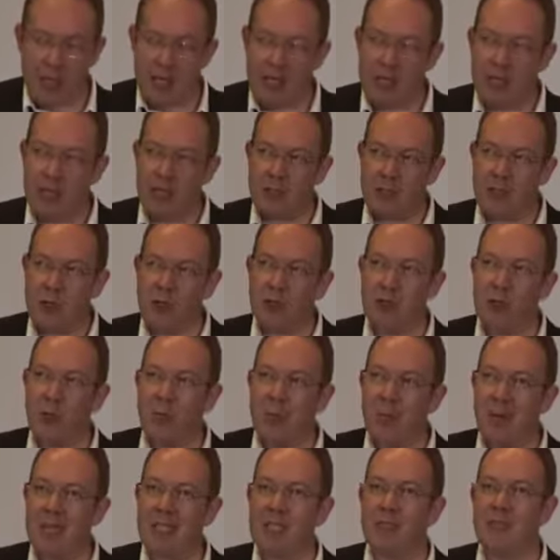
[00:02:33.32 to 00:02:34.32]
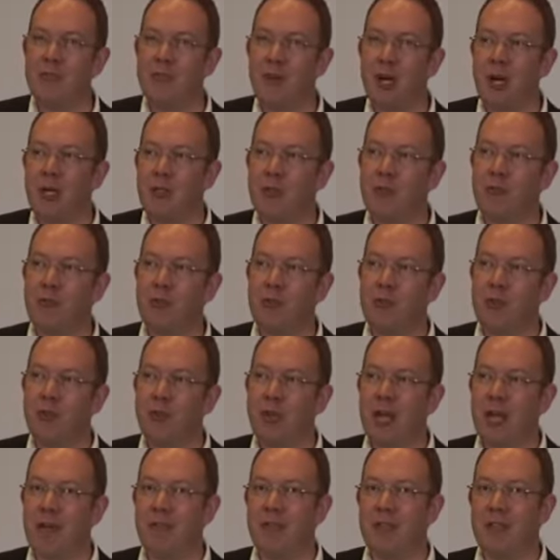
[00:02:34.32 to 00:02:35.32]
There's also a massive amount of
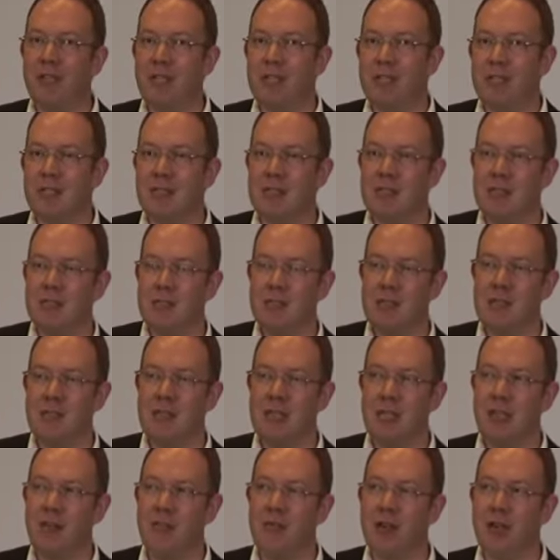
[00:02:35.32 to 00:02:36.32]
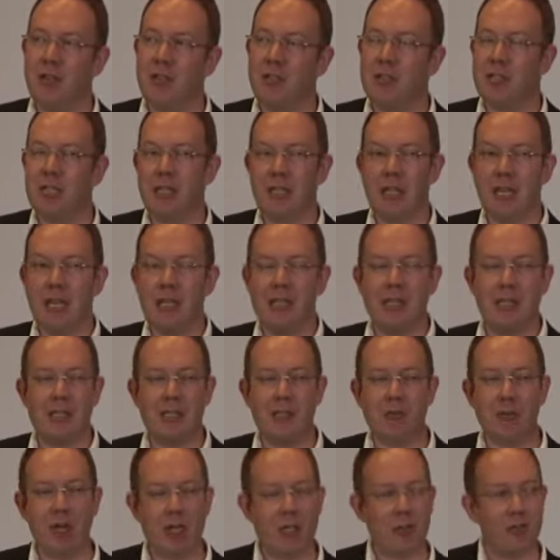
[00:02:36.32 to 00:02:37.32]
new African innovations, and
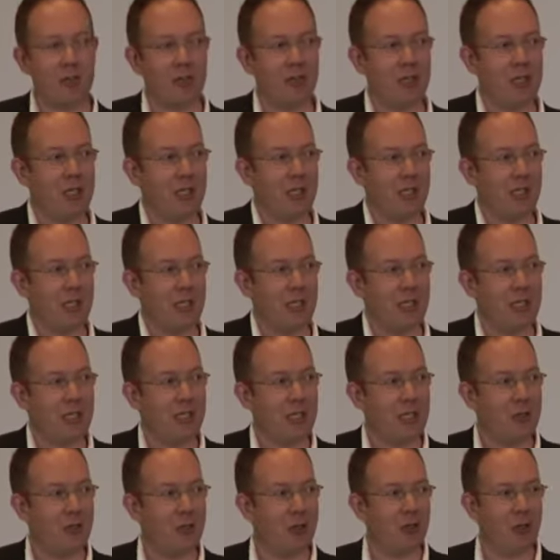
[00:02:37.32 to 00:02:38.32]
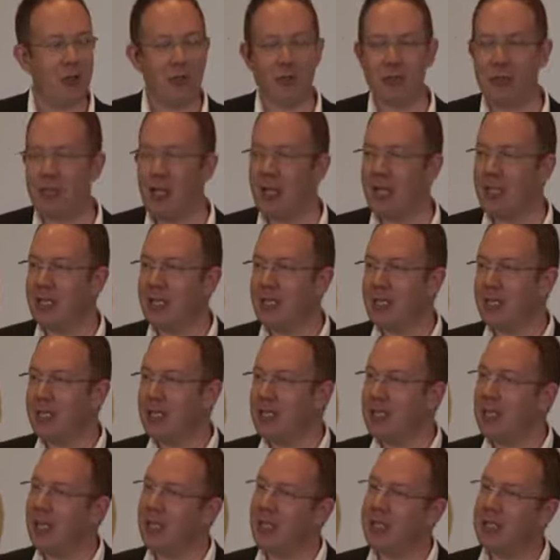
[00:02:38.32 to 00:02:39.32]
it's great to see in journals like
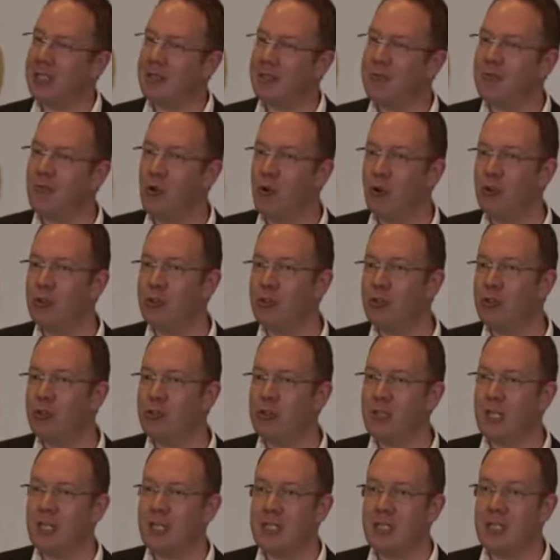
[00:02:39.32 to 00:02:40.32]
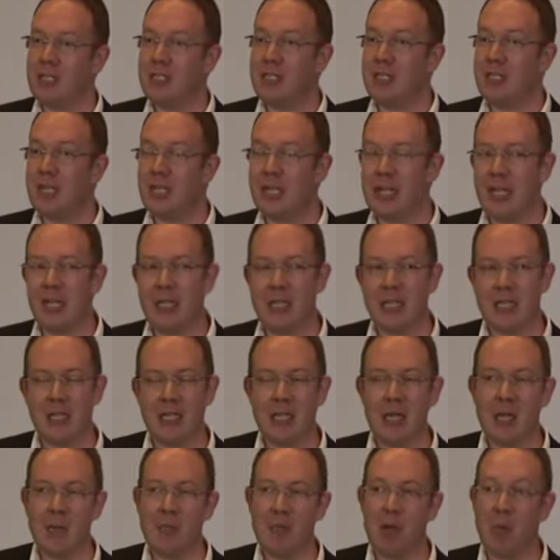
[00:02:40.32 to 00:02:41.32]
Fortune and
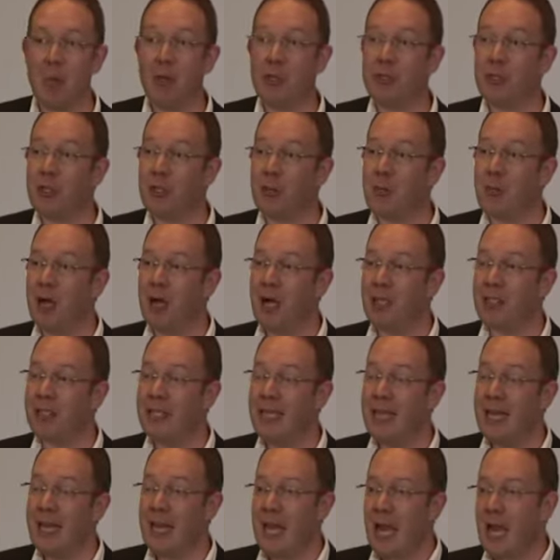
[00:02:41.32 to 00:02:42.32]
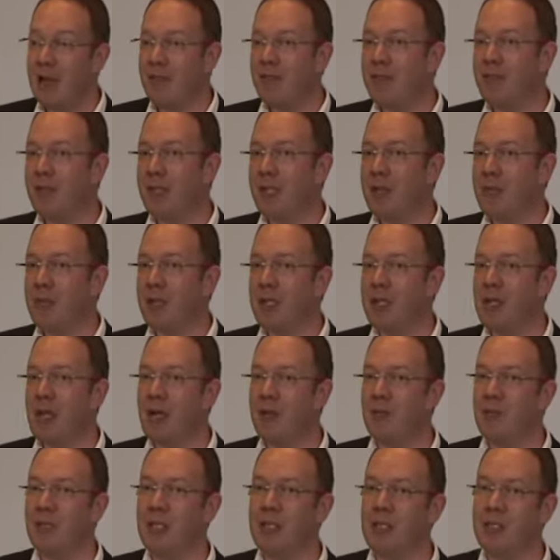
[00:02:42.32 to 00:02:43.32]
CNN publishing about Africa
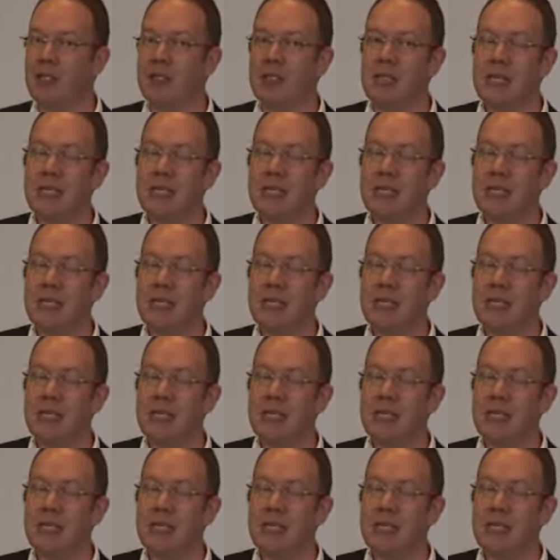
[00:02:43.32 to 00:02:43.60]
becoming